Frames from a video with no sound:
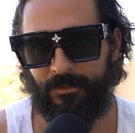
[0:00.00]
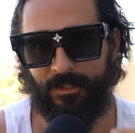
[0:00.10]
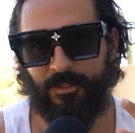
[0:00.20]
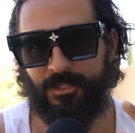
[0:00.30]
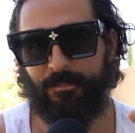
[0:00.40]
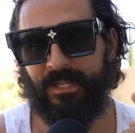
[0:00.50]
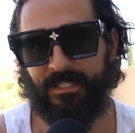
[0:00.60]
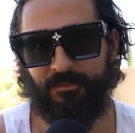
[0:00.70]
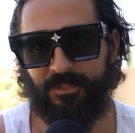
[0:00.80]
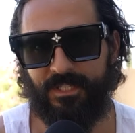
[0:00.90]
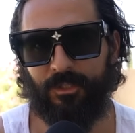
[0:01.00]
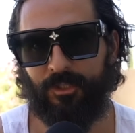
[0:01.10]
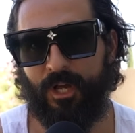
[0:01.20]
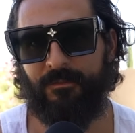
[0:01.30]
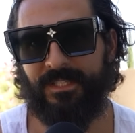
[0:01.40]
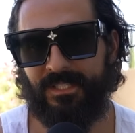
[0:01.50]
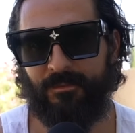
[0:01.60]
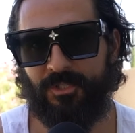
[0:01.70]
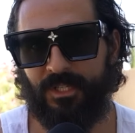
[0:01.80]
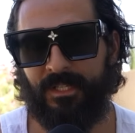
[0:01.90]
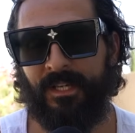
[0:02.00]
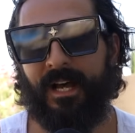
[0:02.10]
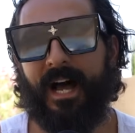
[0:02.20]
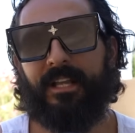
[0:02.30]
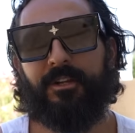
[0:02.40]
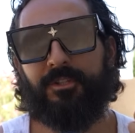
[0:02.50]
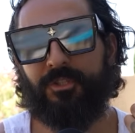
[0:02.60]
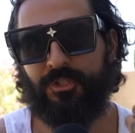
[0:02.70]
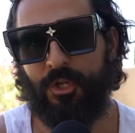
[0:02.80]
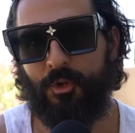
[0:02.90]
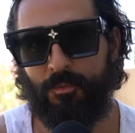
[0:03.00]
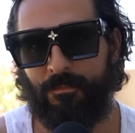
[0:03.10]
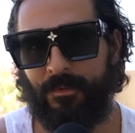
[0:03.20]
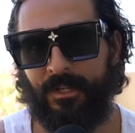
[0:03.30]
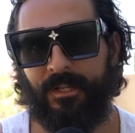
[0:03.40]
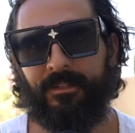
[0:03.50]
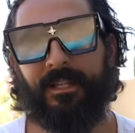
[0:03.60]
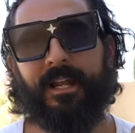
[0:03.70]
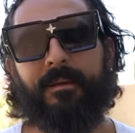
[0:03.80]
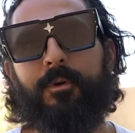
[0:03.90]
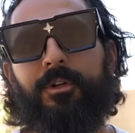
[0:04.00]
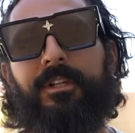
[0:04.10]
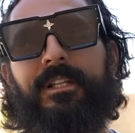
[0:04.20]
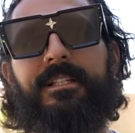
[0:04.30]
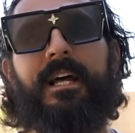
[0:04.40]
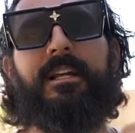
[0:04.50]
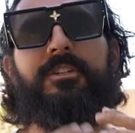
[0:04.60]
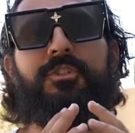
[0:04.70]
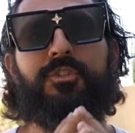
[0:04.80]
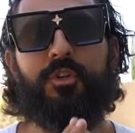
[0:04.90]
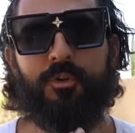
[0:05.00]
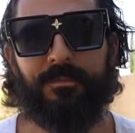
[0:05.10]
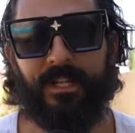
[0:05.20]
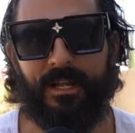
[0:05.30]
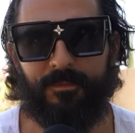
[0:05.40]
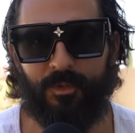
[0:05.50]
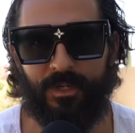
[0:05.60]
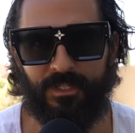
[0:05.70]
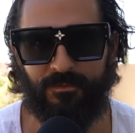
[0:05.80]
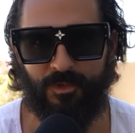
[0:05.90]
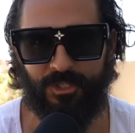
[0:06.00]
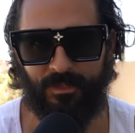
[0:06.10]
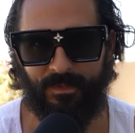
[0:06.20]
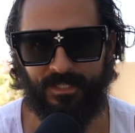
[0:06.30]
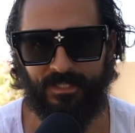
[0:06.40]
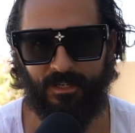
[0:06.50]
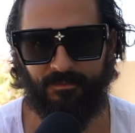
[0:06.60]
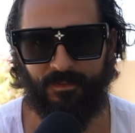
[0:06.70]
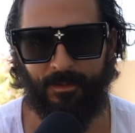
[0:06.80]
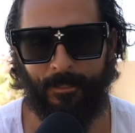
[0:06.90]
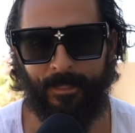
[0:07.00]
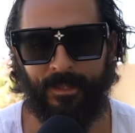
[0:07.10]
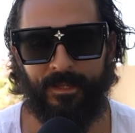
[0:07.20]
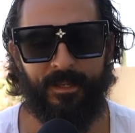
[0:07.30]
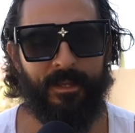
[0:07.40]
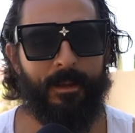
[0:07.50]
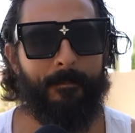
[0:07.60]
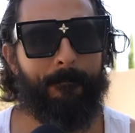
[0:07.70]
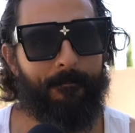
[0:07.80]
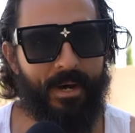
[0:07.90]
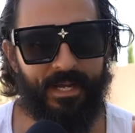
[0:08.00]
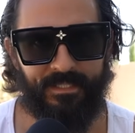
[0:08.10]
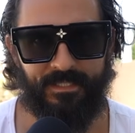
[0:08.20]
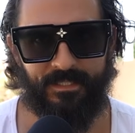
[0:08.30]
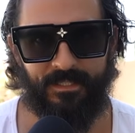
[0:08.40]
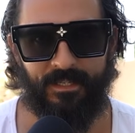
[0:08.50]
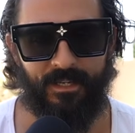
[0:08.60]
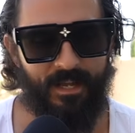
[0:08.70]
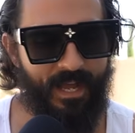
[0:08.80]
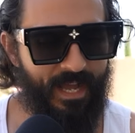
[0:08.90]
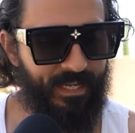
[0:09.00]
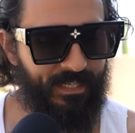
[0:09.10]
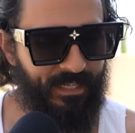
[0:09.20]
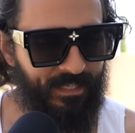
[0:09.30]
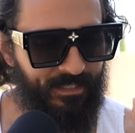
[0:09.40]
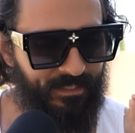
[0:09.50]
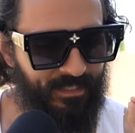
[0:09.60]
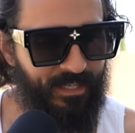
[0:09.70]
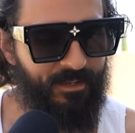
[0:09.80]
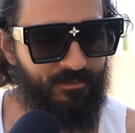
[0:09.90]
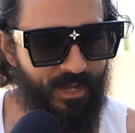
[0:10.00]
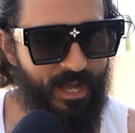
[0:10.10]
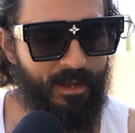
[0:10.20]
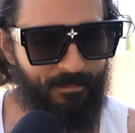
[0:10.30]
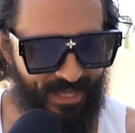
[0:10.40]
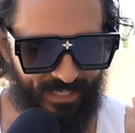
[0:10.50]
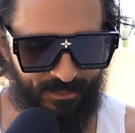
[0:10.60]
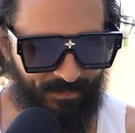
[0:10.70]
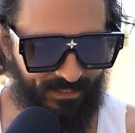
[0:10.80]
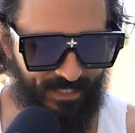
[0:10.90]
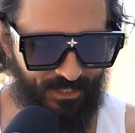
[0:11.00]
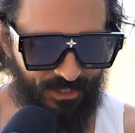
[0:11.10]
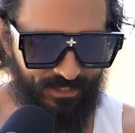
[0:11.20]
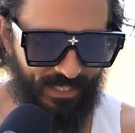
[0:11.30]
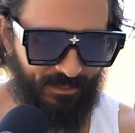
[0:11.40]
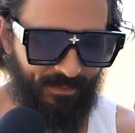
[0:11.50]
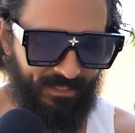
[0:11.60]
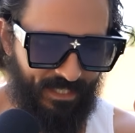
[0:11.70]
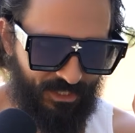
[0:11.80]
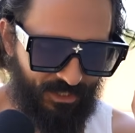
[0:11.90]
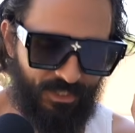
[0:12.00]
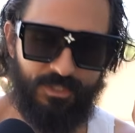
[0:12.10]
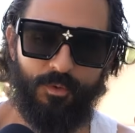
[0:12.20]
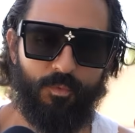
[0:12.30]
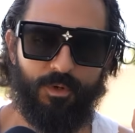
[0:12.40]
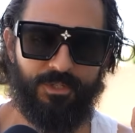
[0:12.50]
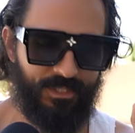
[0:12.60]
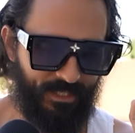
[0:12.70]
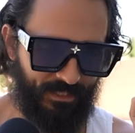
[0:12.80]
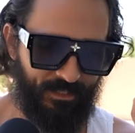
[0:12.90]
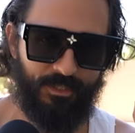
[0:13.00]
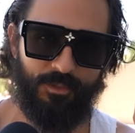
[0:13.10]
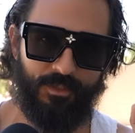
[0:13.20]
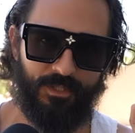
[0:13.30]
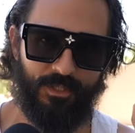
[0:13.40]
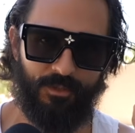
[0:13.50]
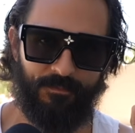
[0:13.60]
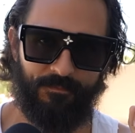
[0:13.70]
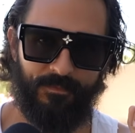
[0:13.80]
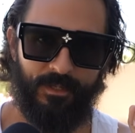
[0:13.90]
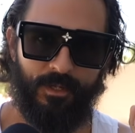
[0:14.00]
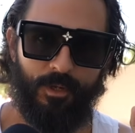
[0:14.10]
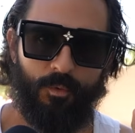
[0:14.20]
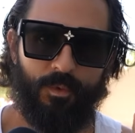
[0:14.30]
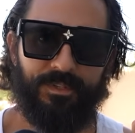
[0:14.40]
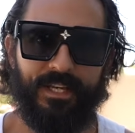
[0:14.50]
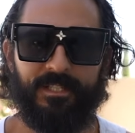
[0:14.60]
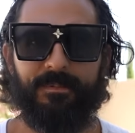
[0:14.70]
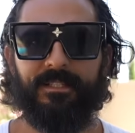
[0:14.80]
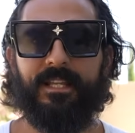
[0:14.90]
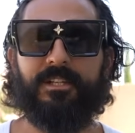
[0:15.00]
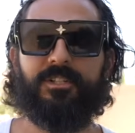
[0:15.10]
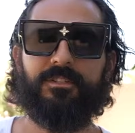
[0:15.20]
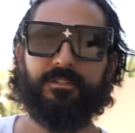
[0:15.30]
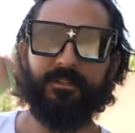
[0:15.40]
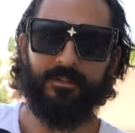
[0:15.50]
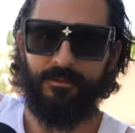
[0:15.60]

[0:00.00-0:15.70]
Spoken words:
Now, there's a big difference here. Law of assumption, I assume that I am Hercules. I assume that I am the greatest version of myself. But I give up expectations. Expectations is the worst thing that you can do. With expectations,